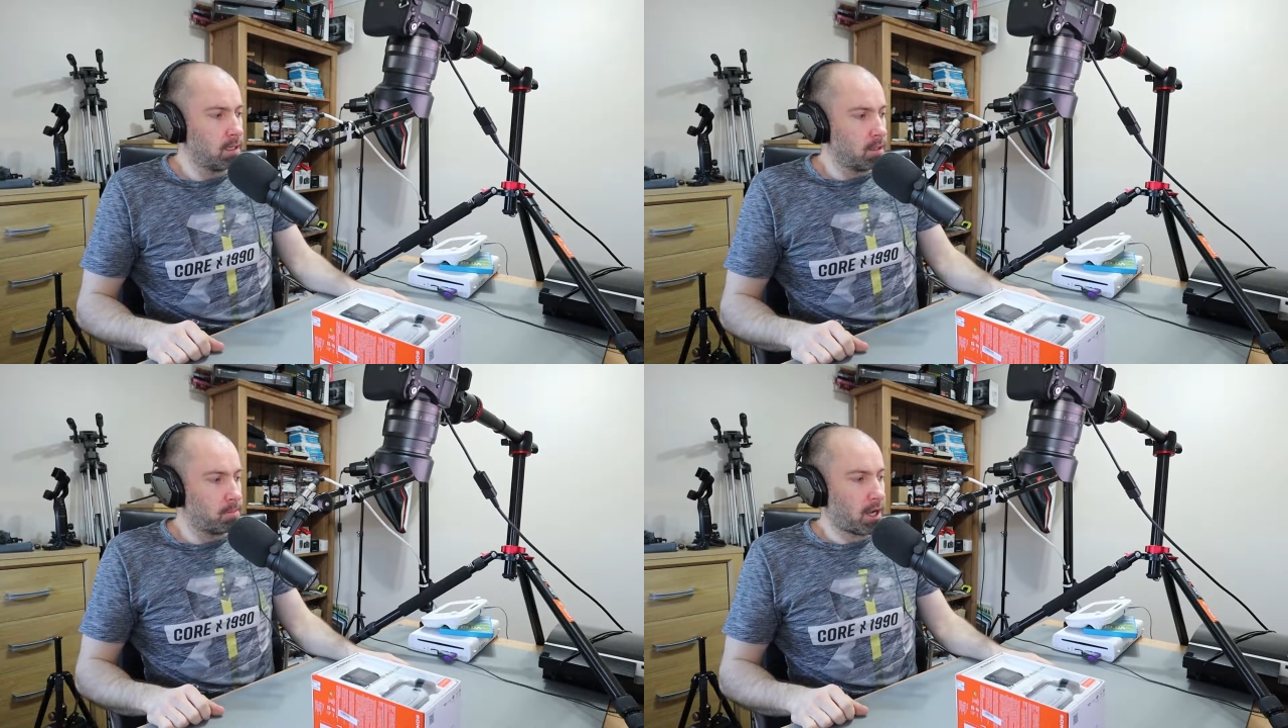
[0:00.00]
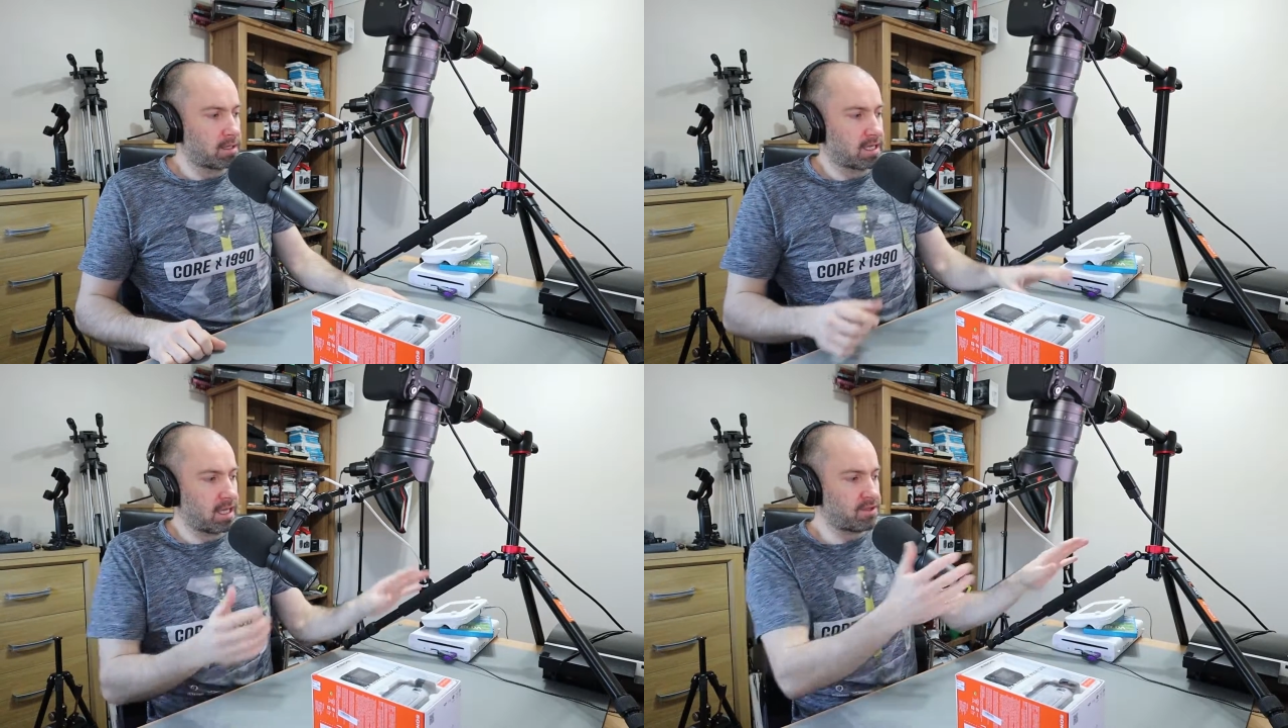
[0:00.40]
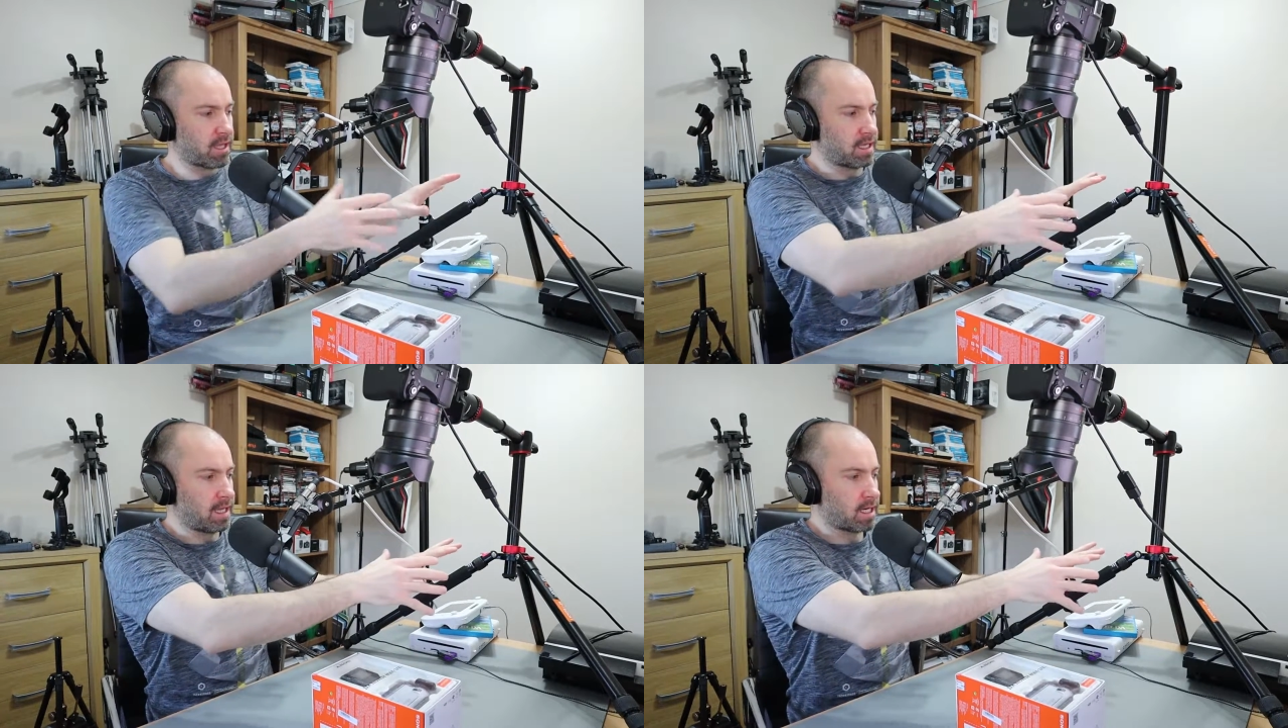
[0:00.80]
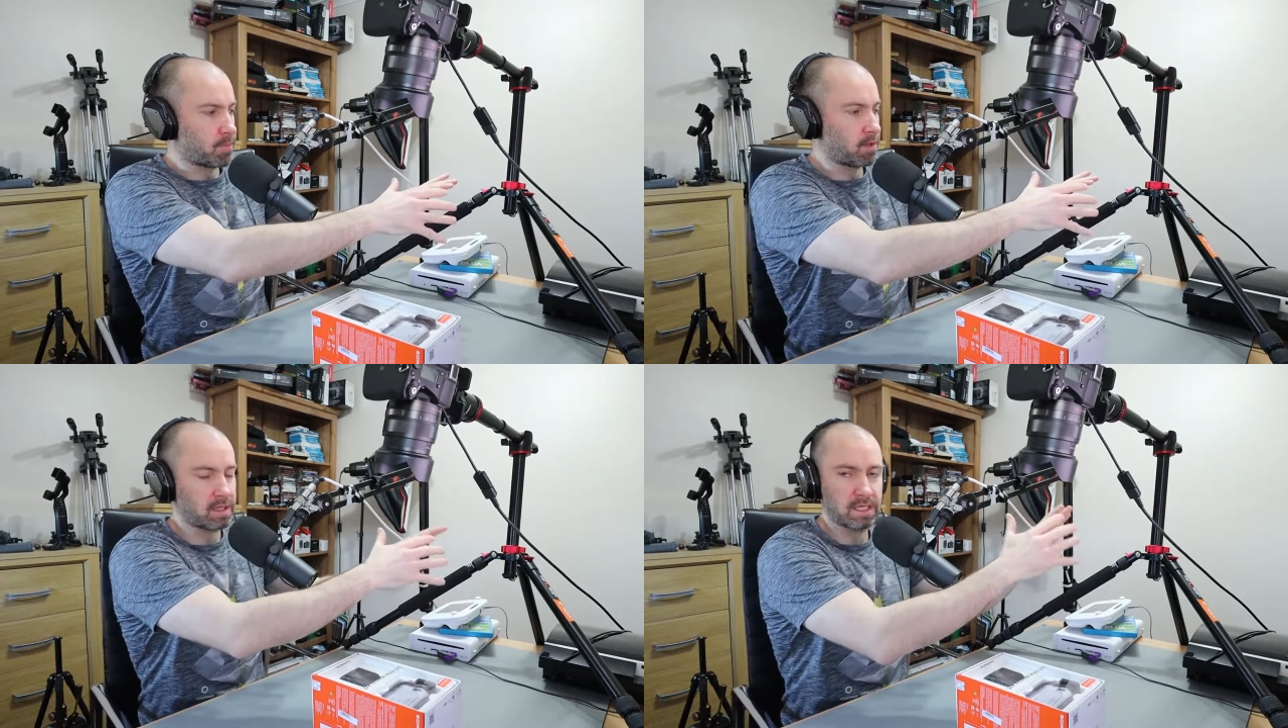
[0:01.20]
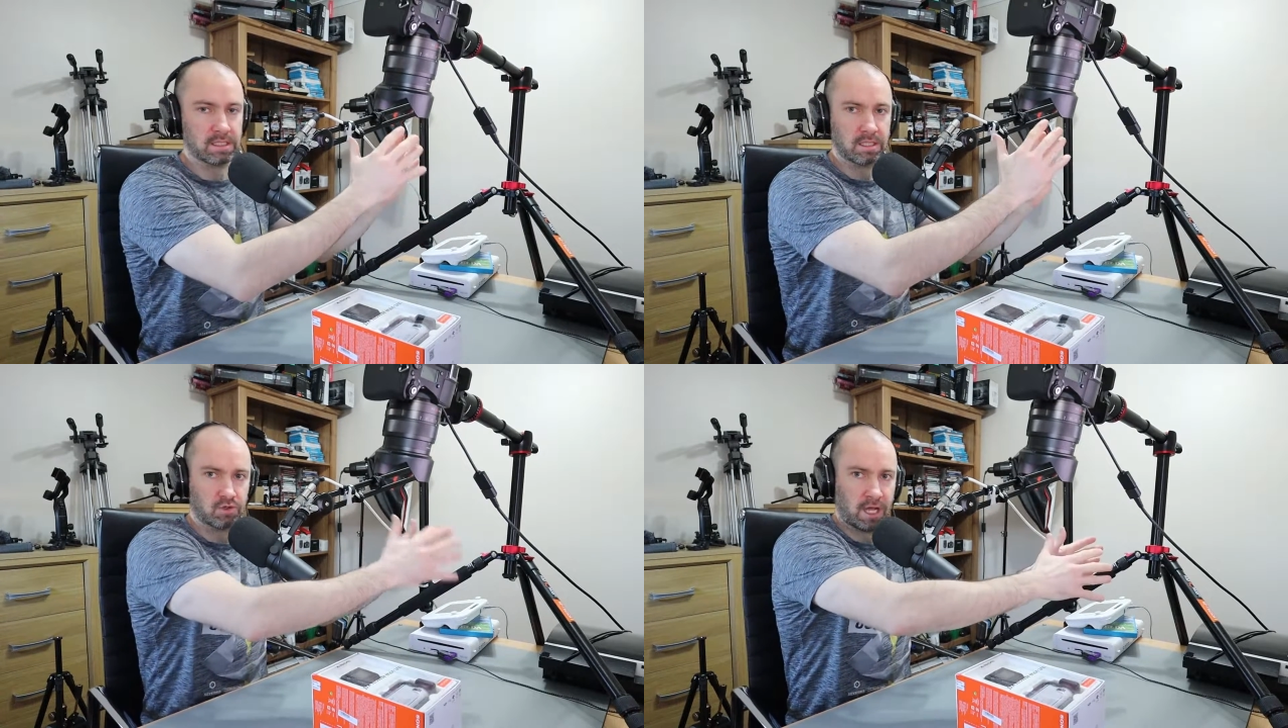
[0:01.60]
But the key thing here about this
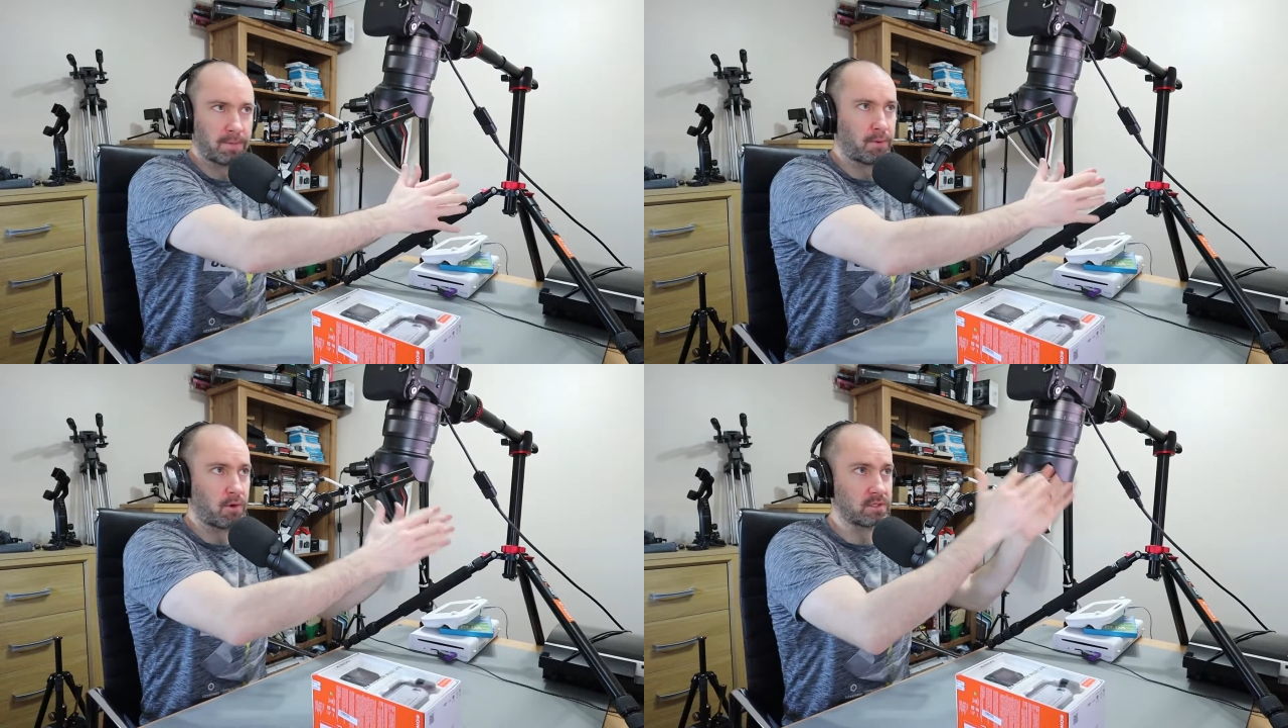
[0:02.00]
tripod